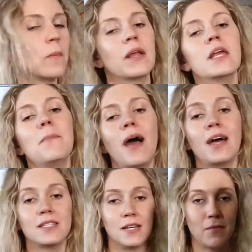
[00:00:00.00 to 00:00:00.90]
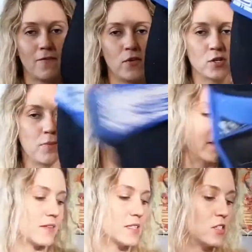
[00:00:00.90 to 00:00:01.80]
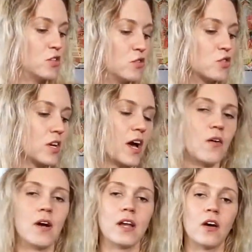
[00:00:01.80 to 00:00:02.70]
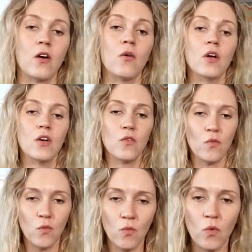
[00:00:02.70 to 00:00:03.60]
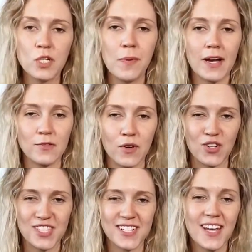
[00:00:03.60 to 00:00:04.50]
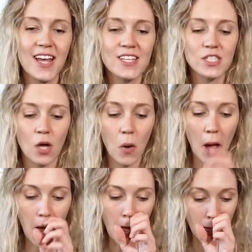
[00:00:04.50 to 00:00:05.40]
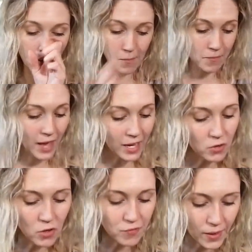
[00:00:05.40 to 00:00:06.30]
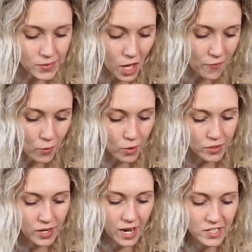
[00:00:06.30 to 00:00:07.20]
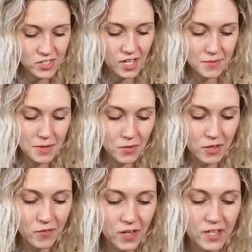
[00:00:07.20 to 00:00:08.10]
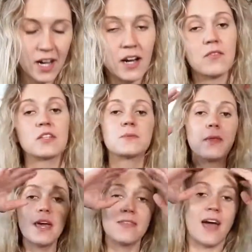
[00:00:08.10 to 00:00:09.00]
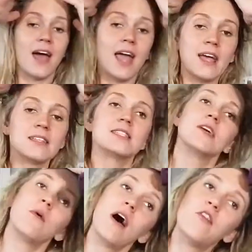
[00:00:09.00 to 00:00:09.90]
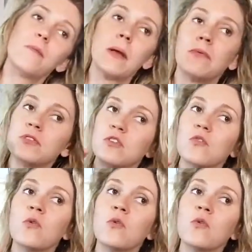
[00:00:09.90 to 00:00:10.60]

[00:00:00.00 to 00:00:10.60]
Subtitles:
knee pads in my first bag, and that's usually how I know which bag's first. So I don't know if that was helpful or not. I just thought it'd be really fun to kind of explain that and see what other people do